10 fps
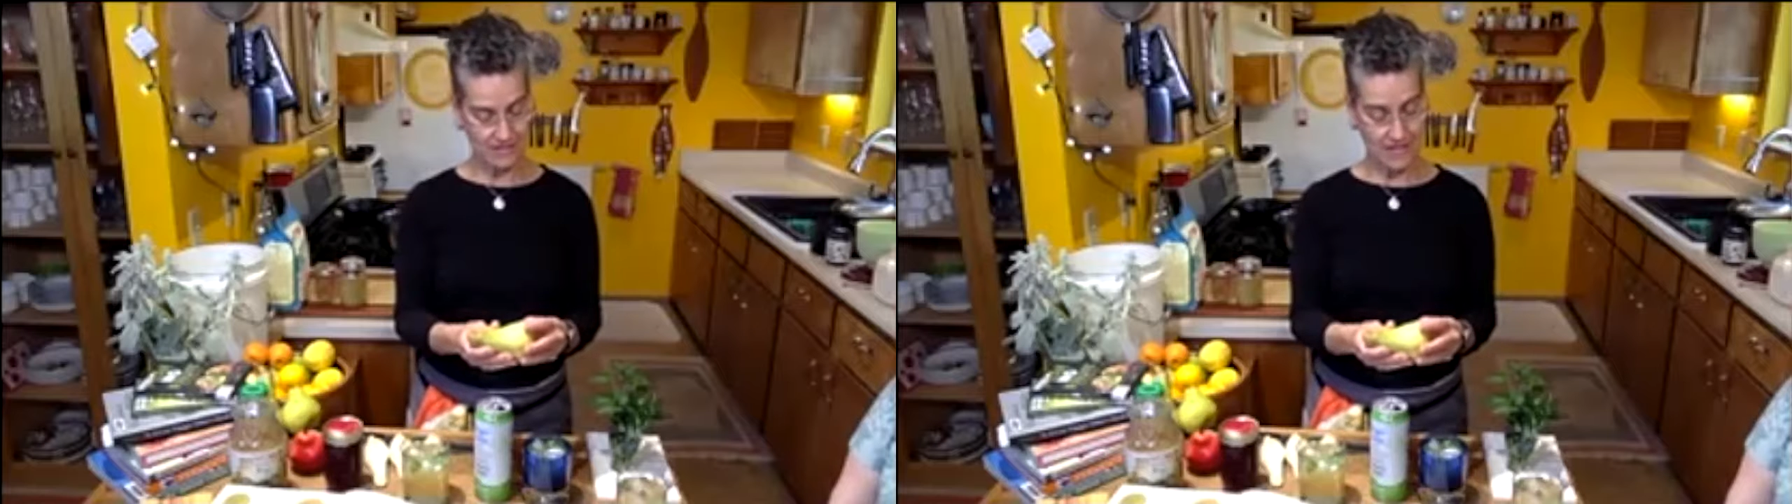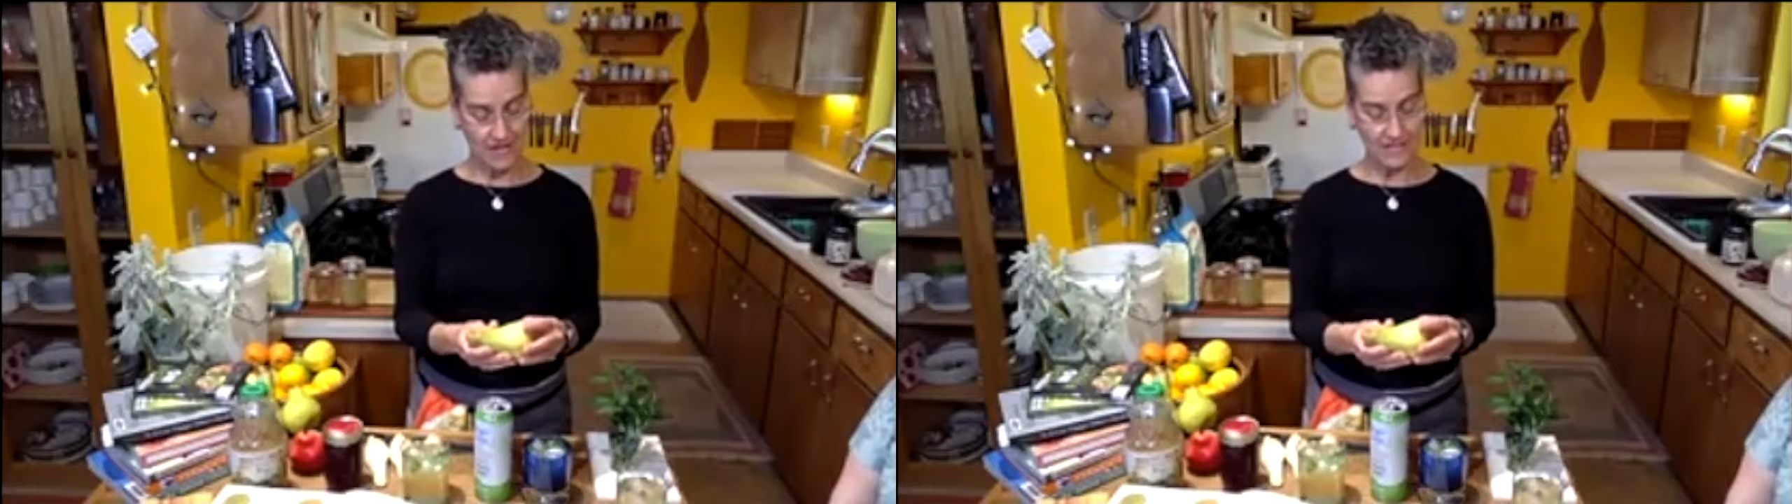
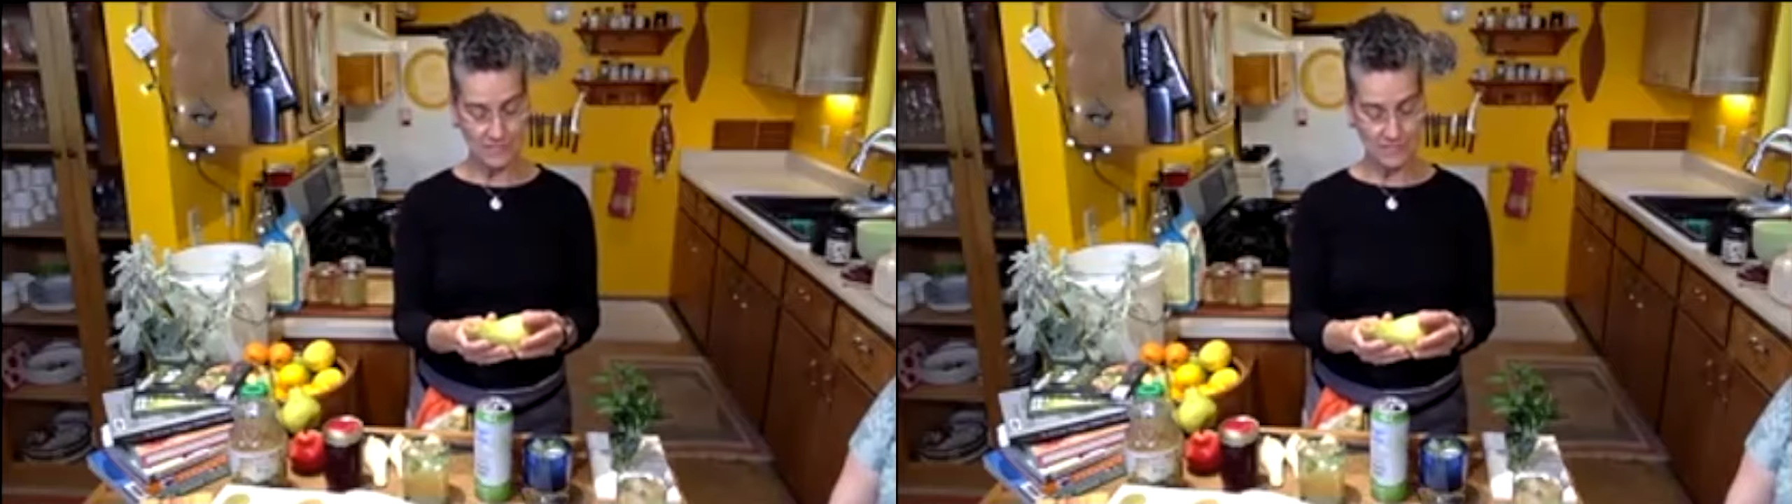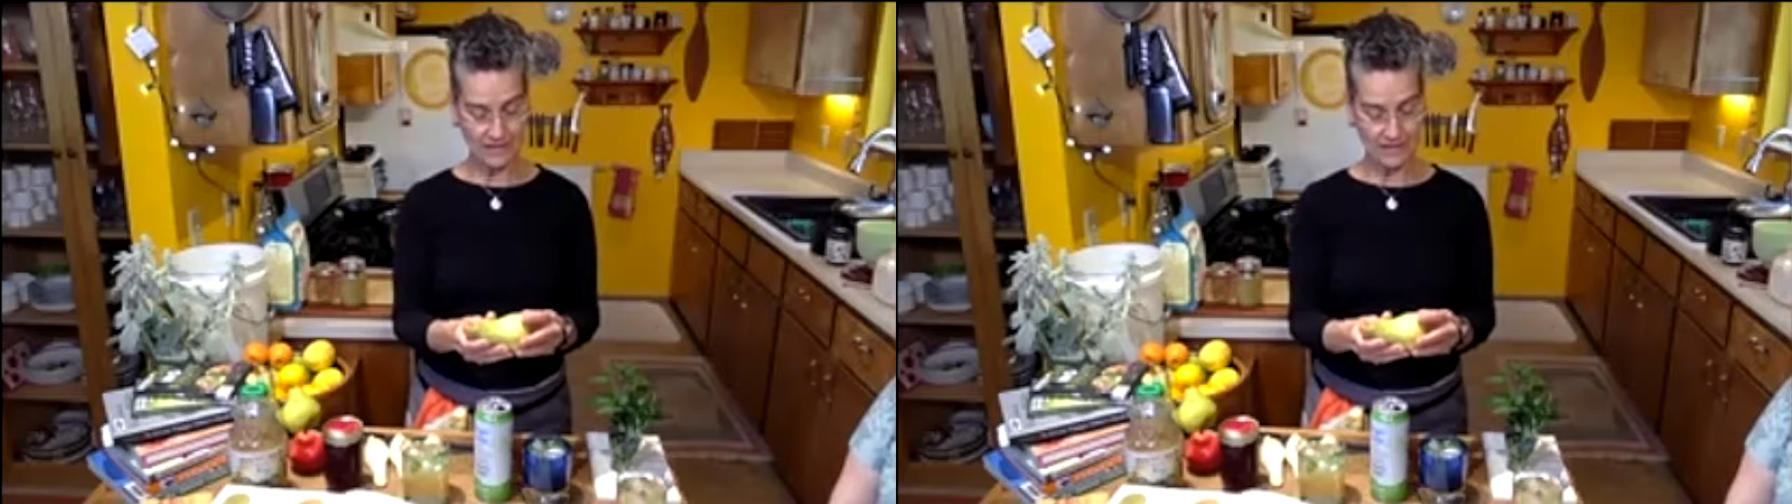it's
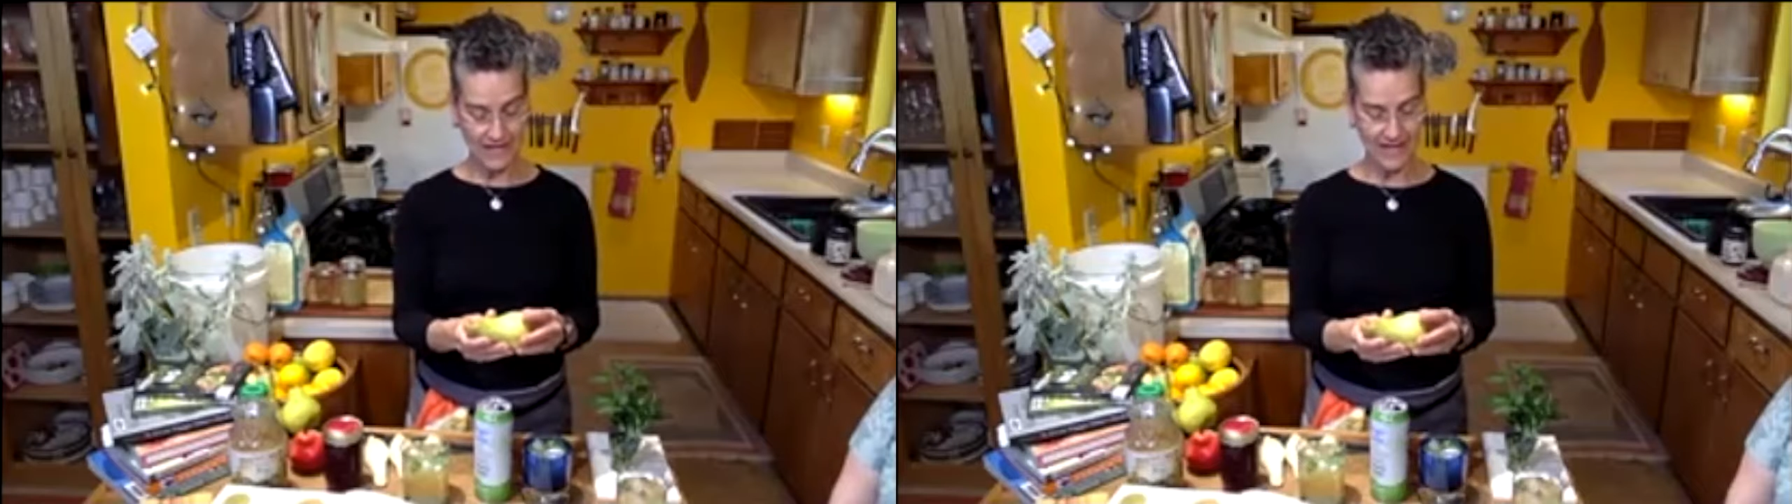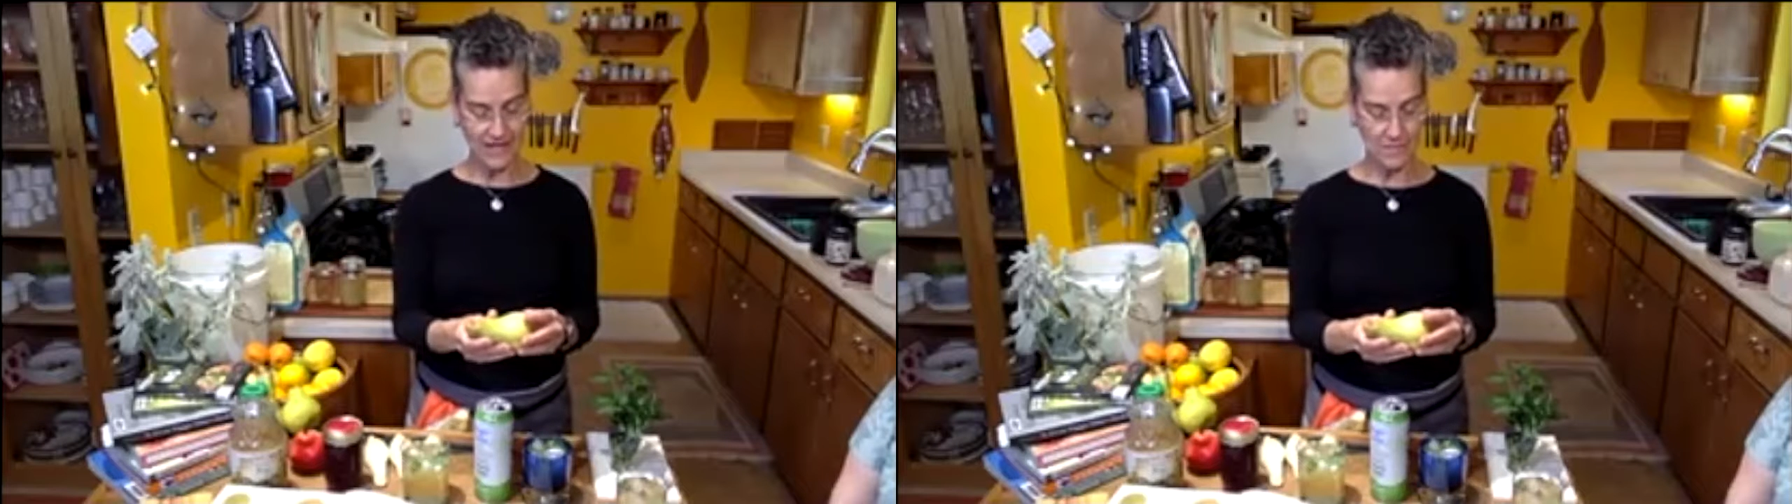spelled
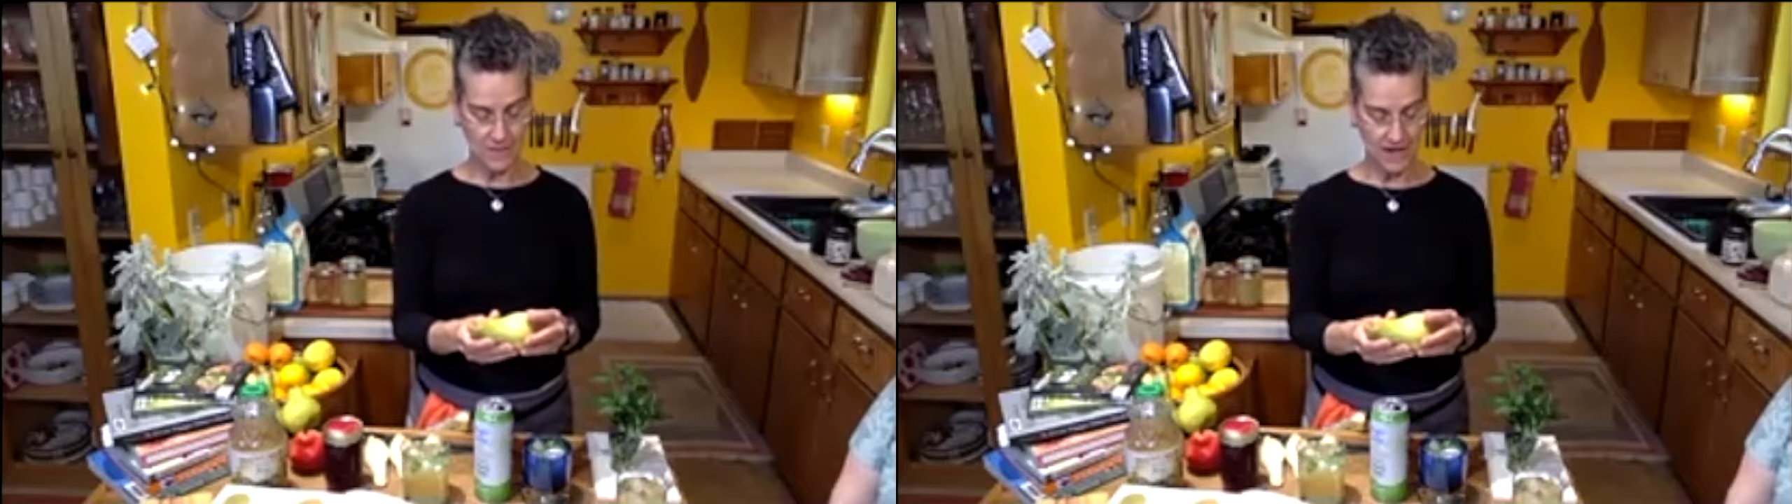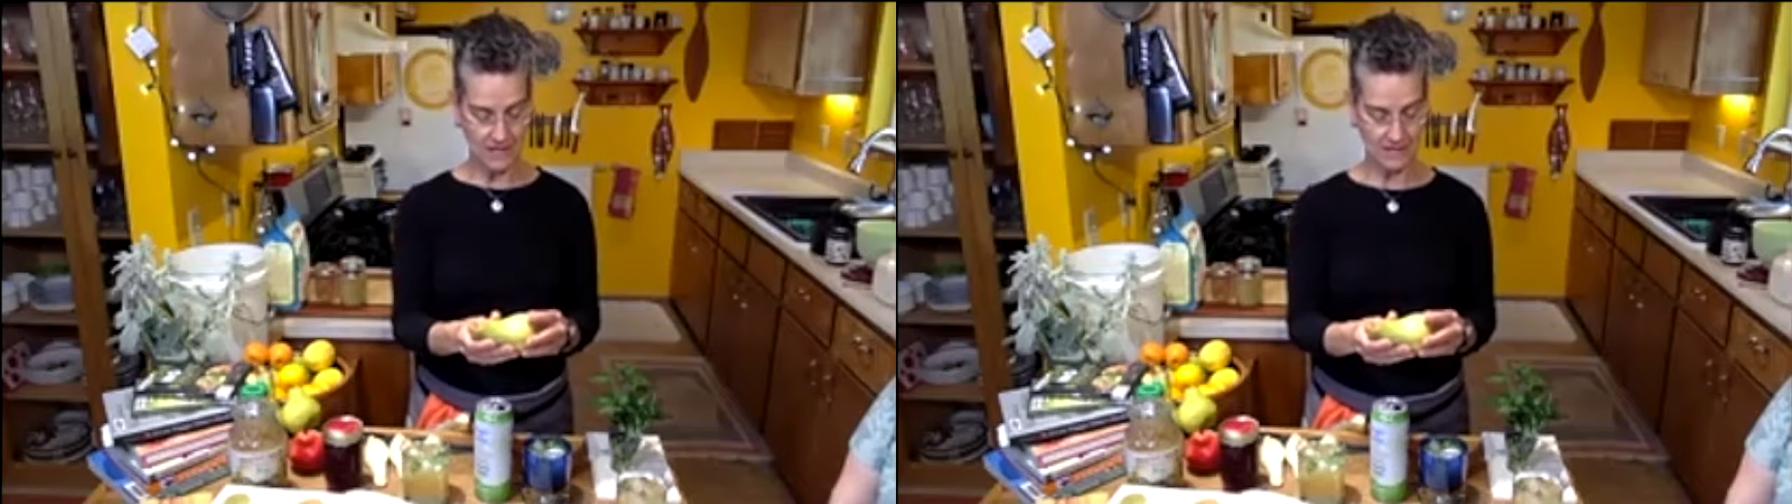like
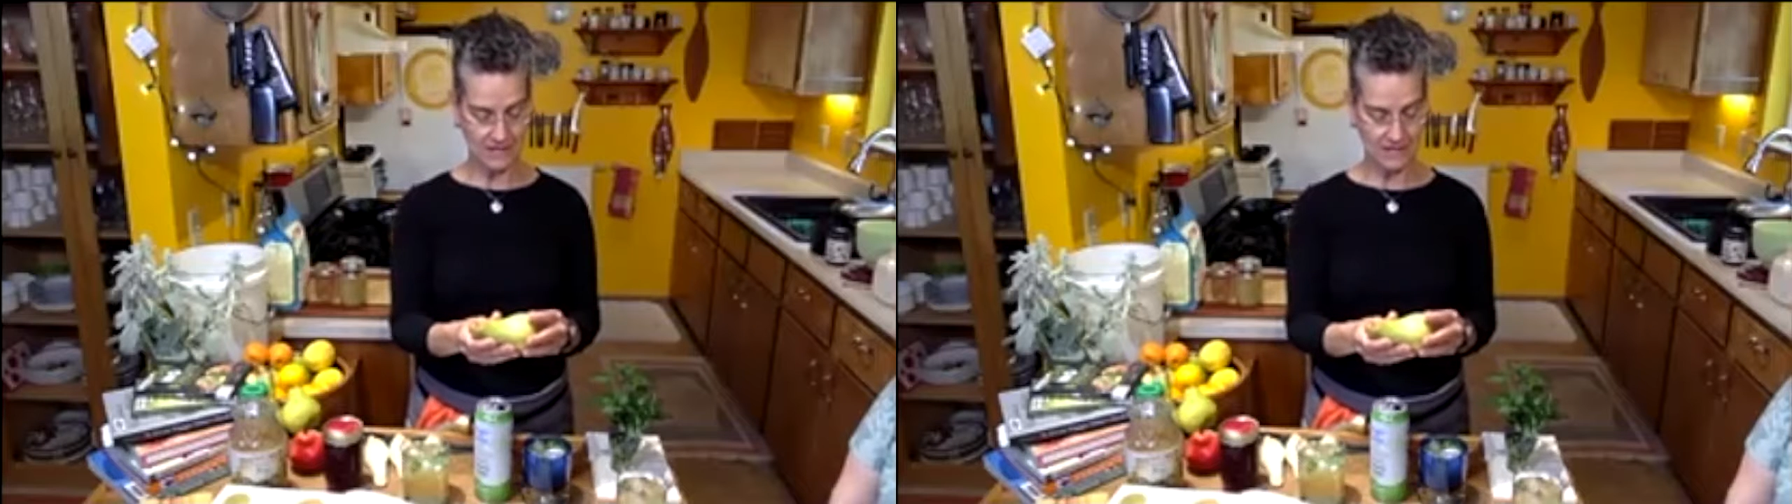abate.